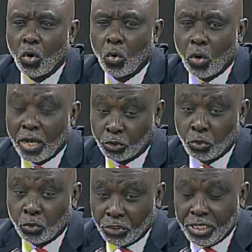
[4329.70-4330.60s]
or
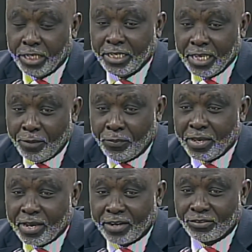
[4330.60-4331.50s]
associate the
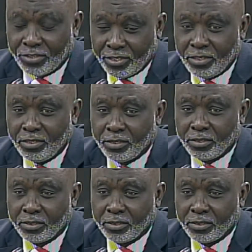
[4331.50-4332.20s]
APRC